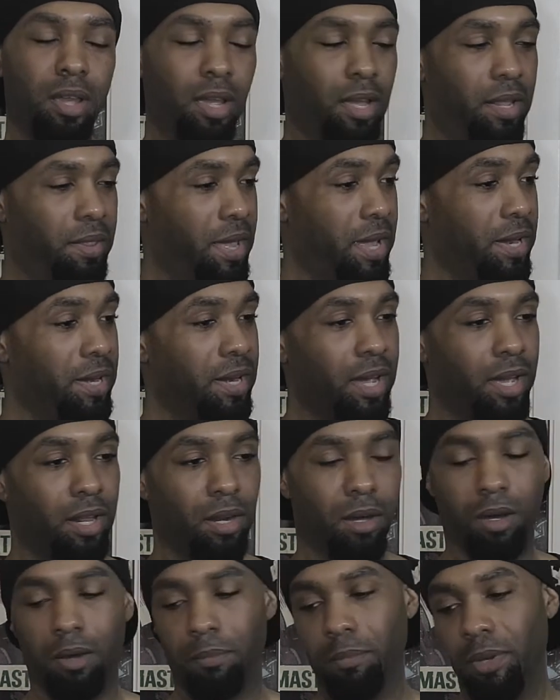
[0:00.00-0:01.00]
And that night,
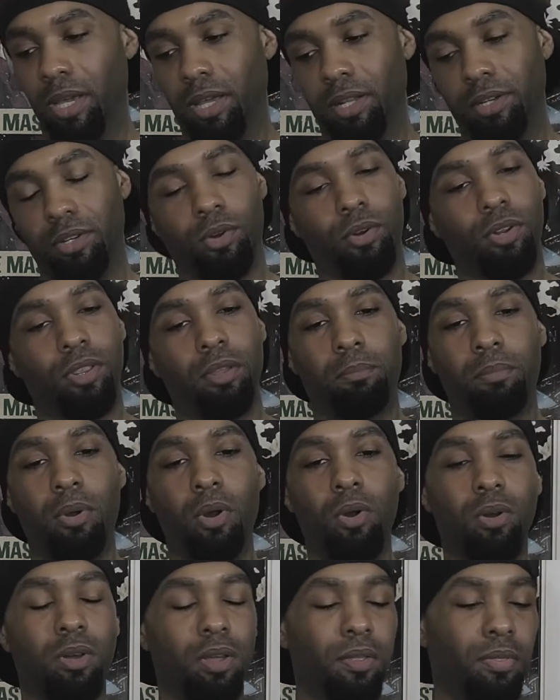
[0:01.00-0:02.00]
oh man, during the
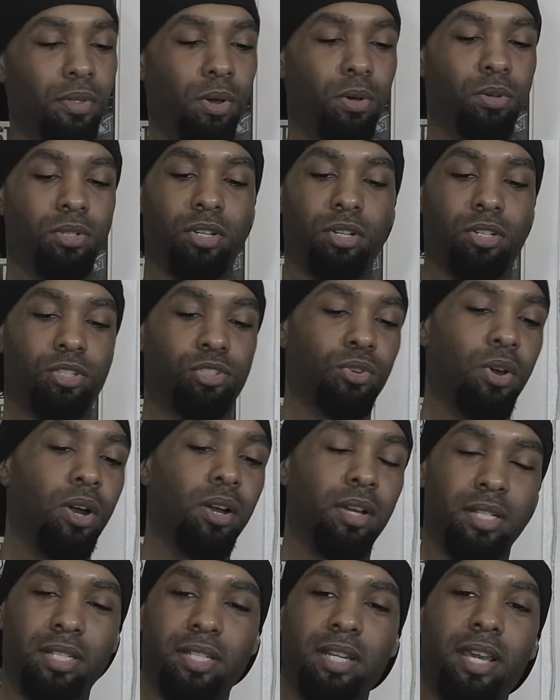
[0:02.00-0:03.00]
bulk, those are your
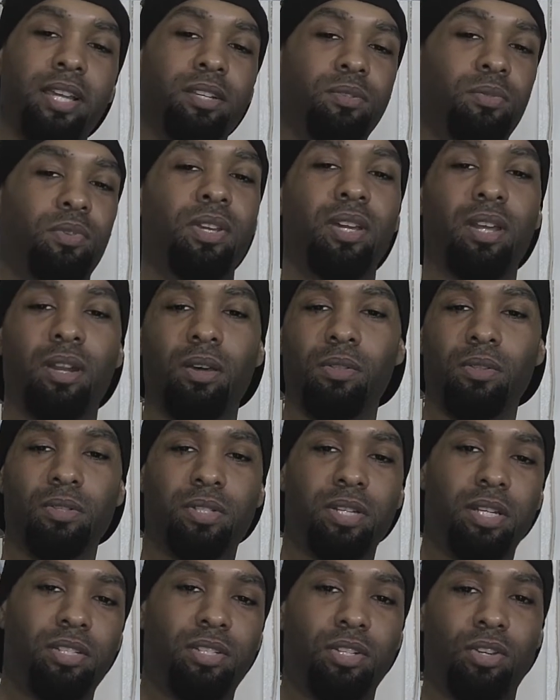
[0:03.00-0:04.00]
strongest days when you got all
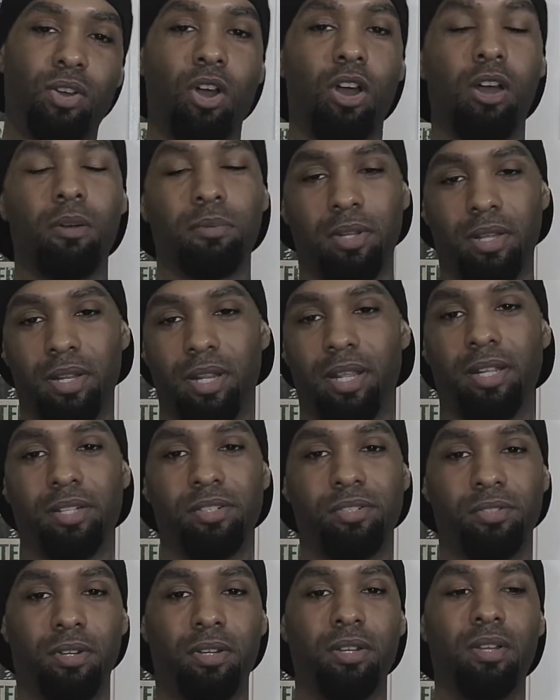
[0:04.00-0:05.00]
those extra carbs, all that
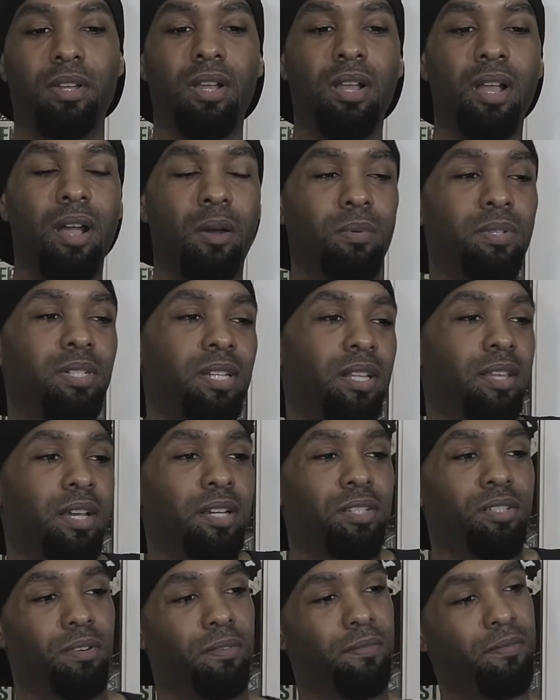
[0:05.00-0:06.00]
extra, I would say the
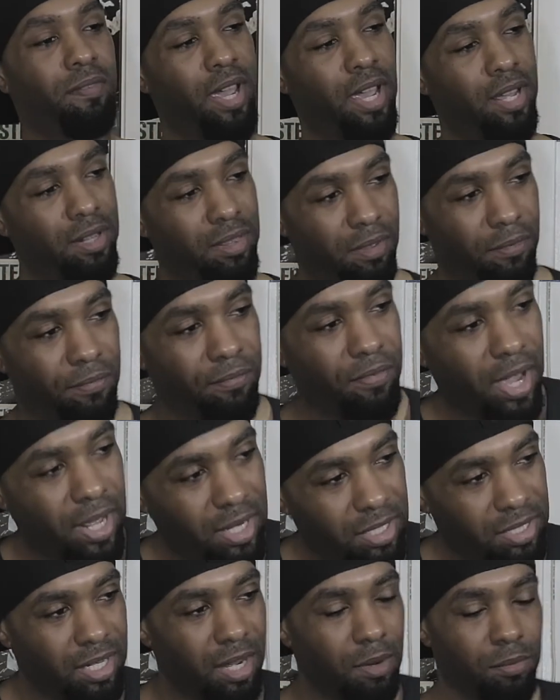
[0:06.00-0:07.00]
extra fat. The fat
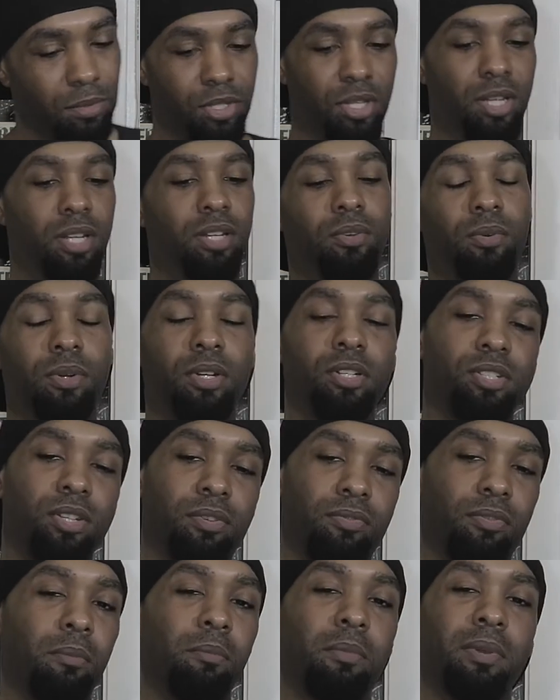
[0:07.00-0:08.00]
is not what you're getting your energy
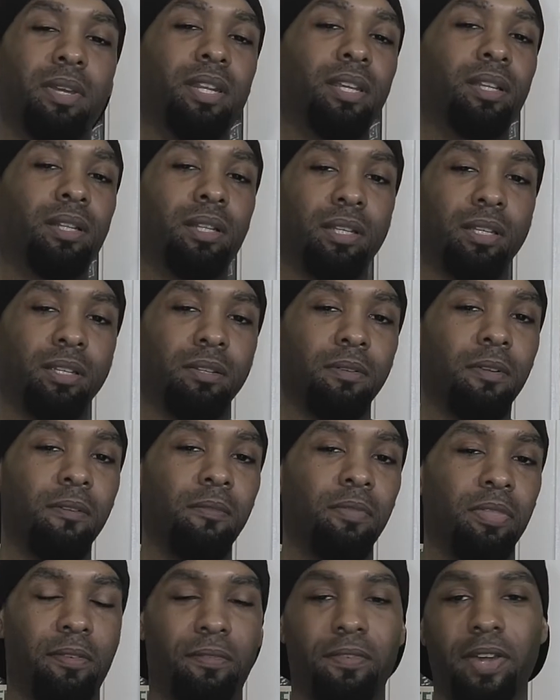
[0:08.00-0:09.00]
from immediately.
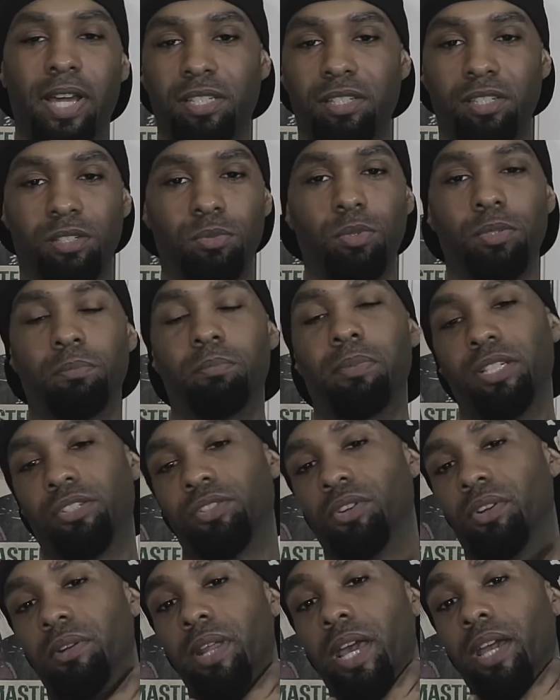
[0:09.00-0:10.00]
The fat is what makes
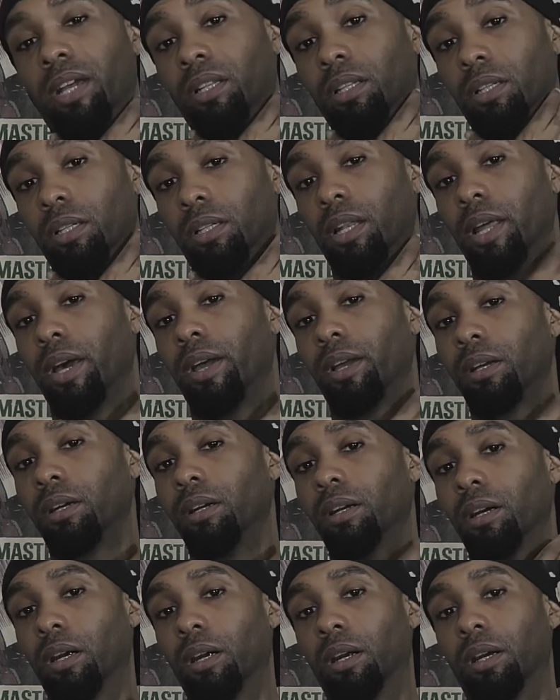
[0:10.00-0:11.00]
your neck look like
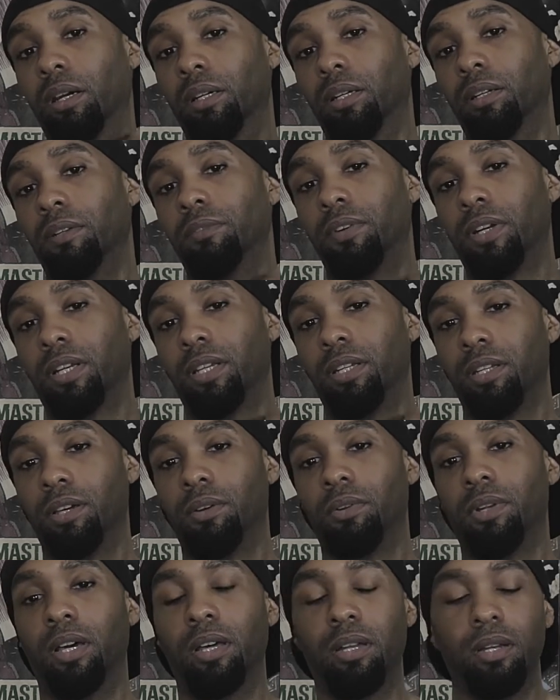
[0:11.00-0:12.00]
a fucking
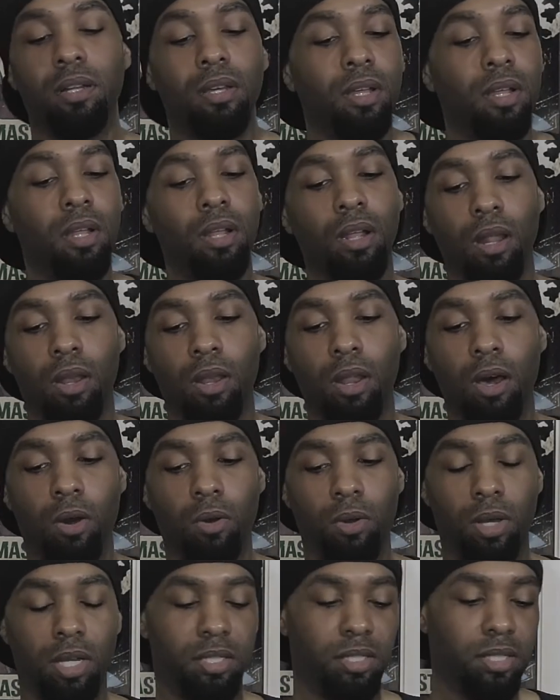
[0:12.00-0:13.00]
donut.
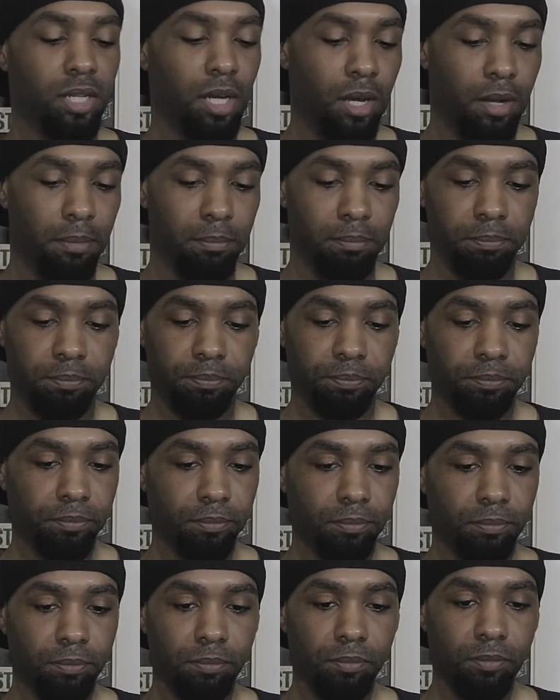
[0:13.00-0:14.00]
No, it's
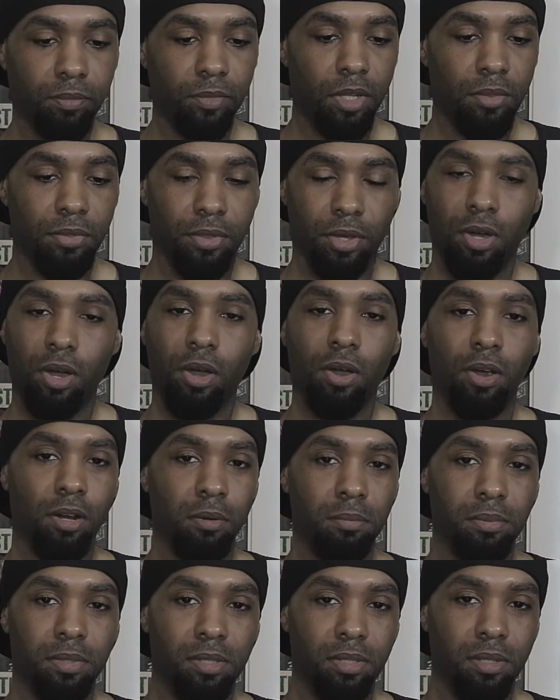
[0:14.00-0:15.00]
the
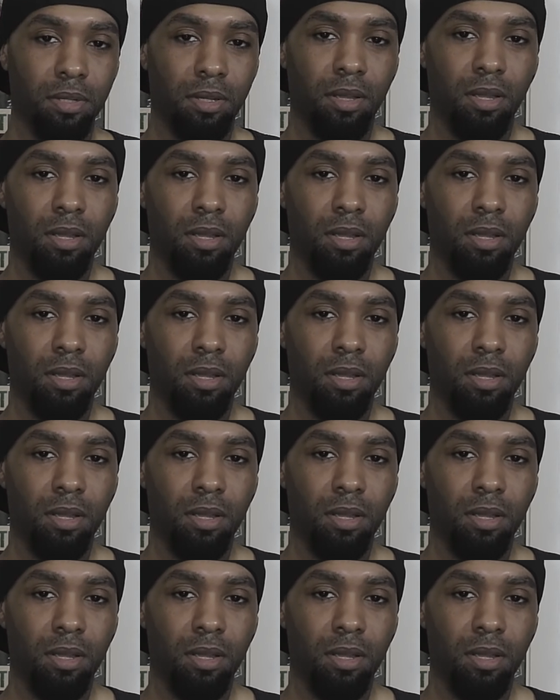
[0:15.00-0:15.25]
carbs.